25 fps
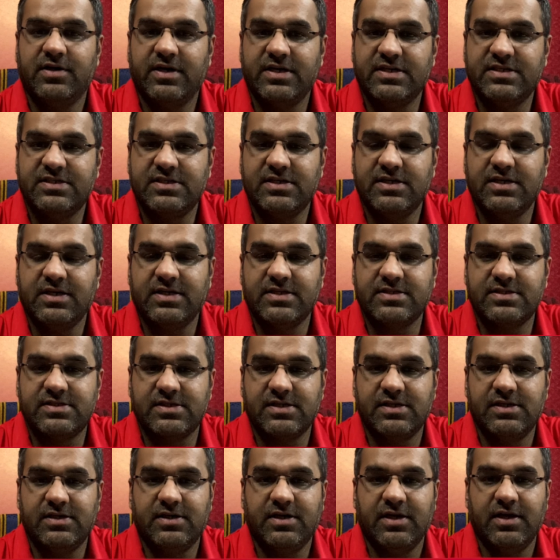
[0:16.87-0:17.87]
Treasury
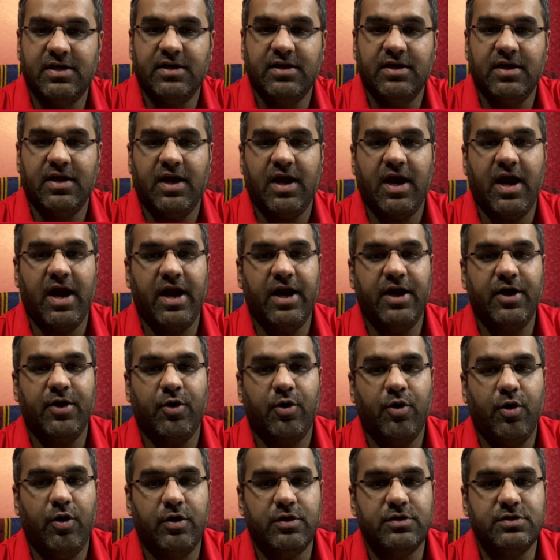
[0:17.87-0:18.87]
Consulting, and
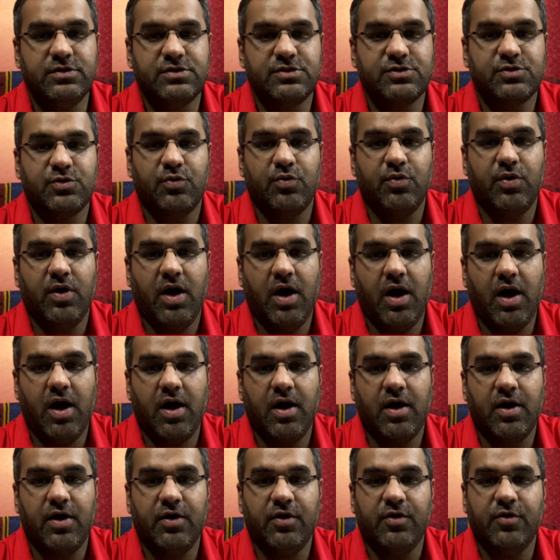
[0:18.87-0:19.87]
also
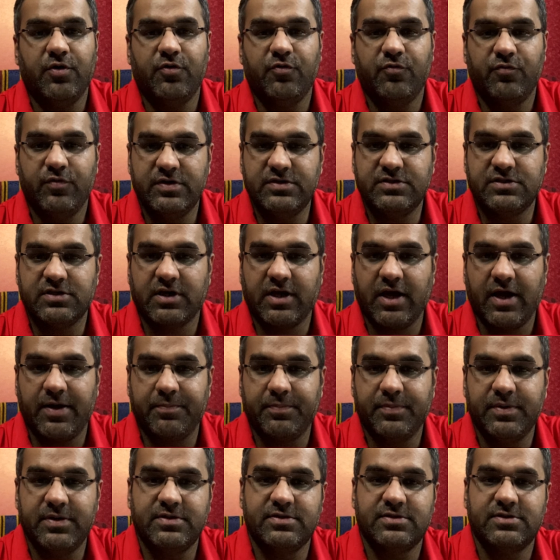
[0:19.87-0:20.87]
a venture
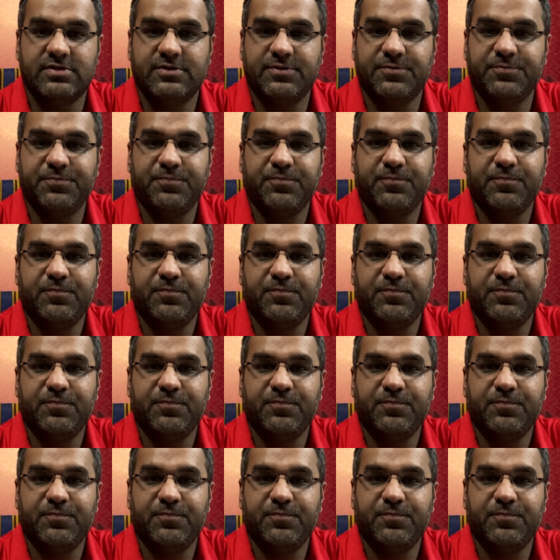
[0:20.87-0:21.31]
capitalist.